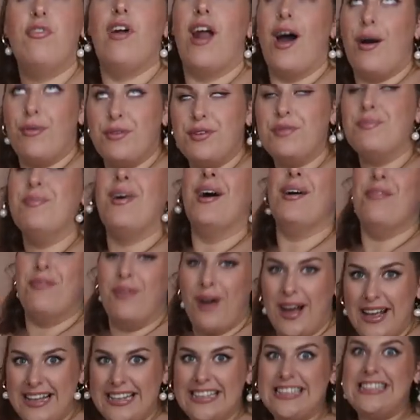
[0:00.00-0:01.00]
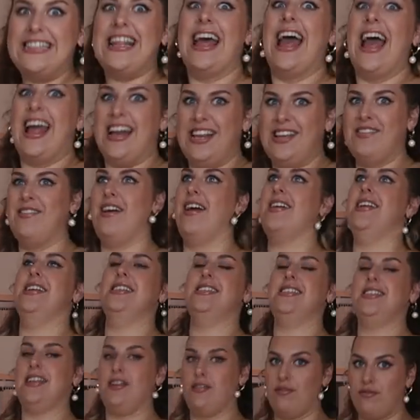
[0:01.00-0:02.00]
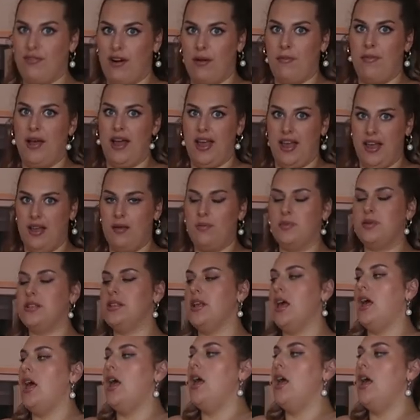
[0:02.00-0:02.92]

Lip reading: round my waist anyway instead of around my hips.